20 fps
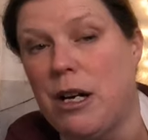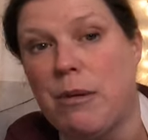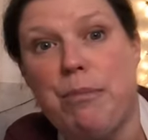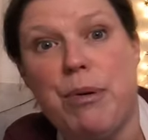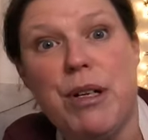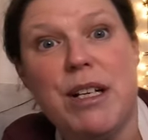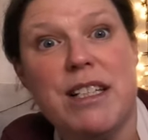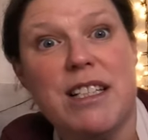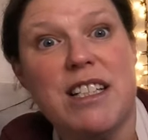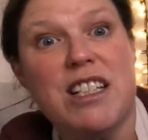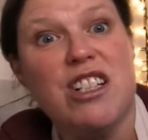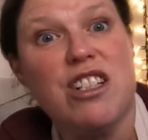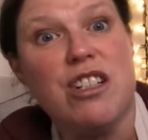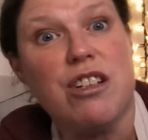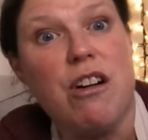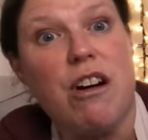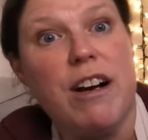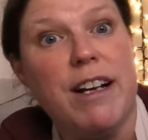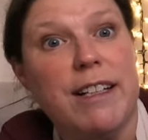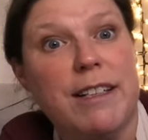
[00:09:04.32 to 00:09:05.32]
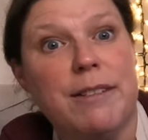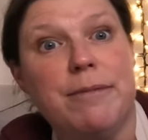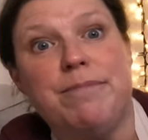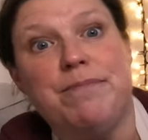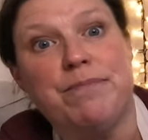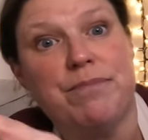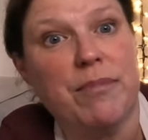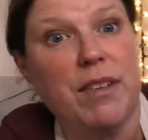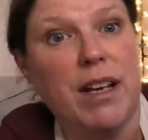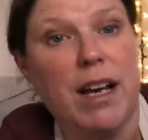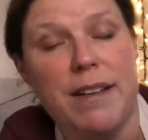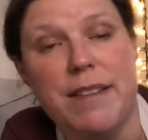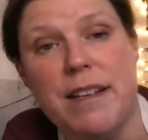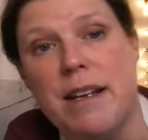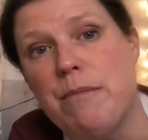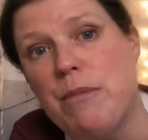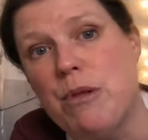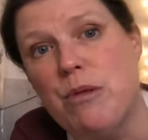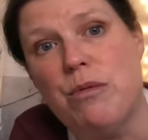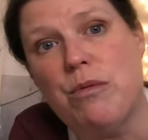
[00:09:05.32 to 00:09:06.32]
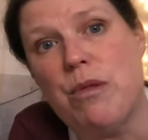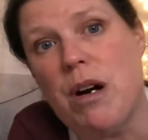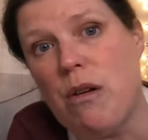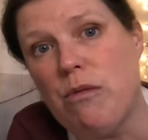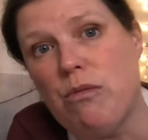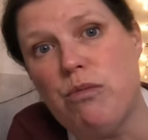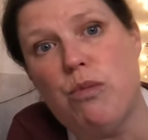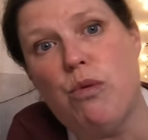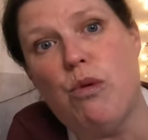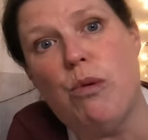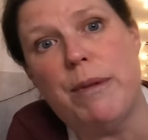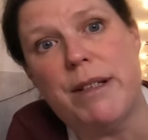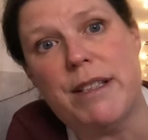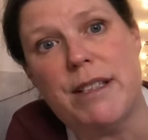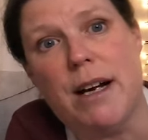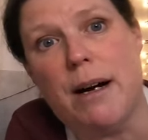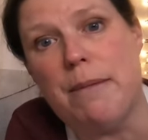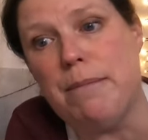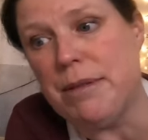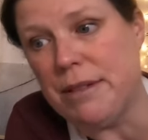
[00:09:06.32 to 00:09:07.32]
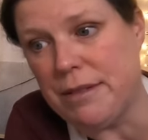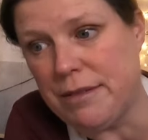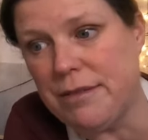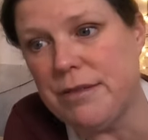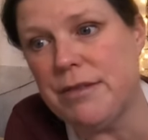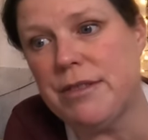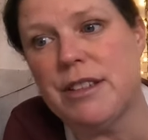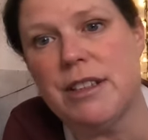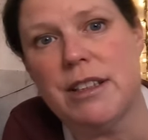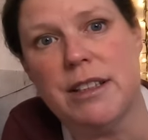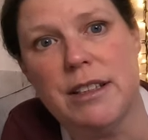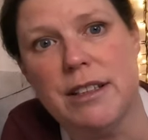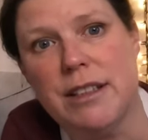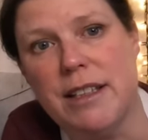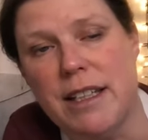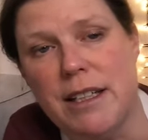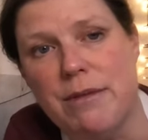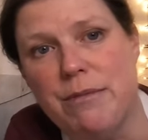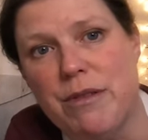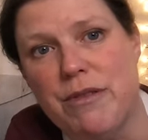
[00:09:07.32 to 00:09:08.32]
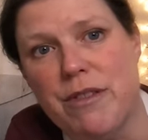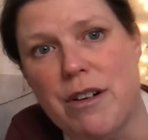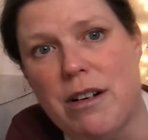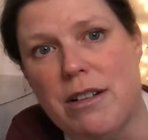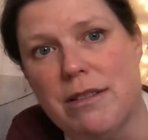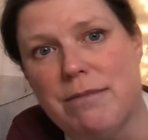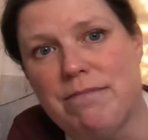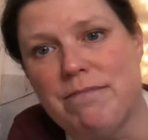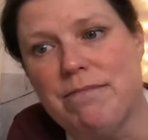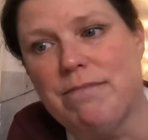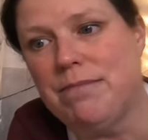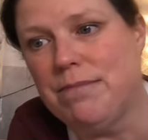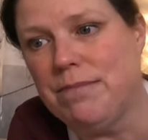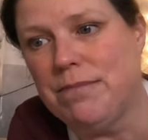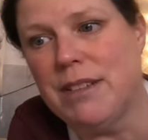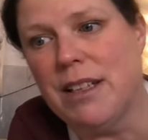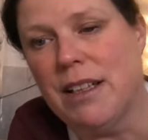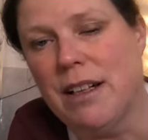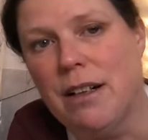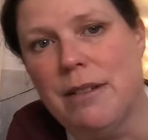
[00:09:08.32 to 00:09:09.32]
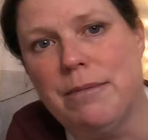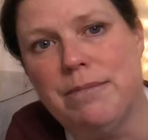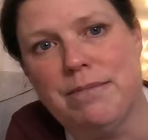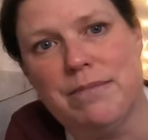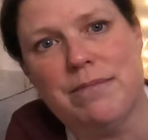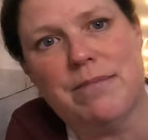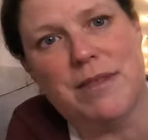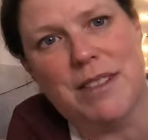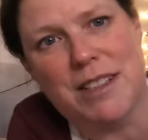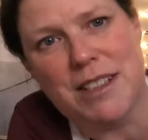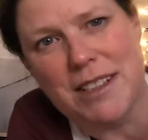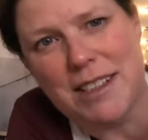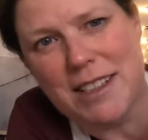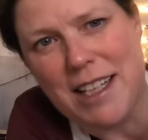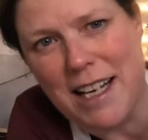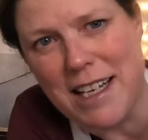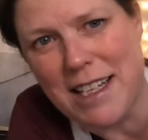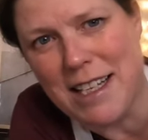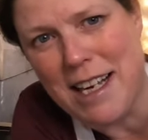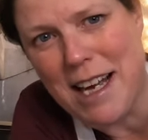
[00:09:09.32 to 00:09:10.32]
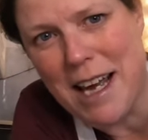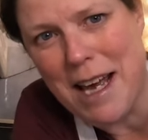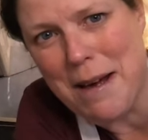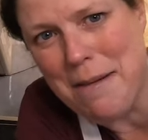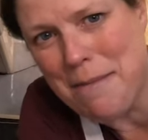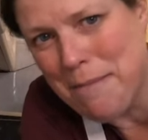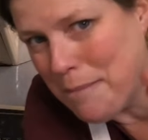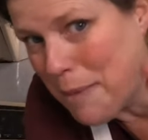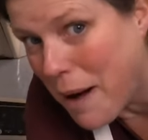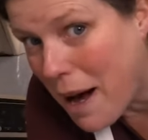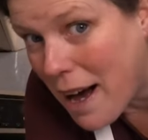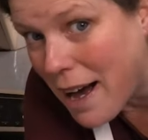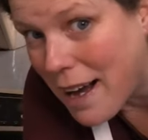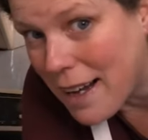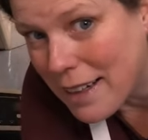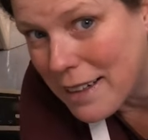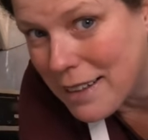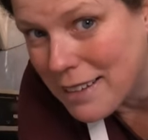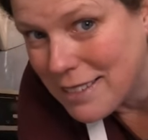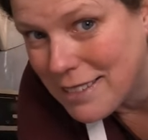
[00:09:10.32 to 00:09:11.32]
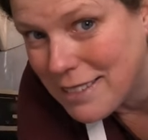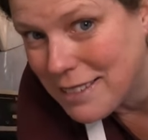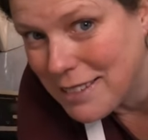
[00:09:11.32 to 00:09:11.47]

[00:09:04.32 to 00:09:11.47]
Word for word: Put it to the side, and then I'll warm it up to eat with our dinner. Take care. Bye.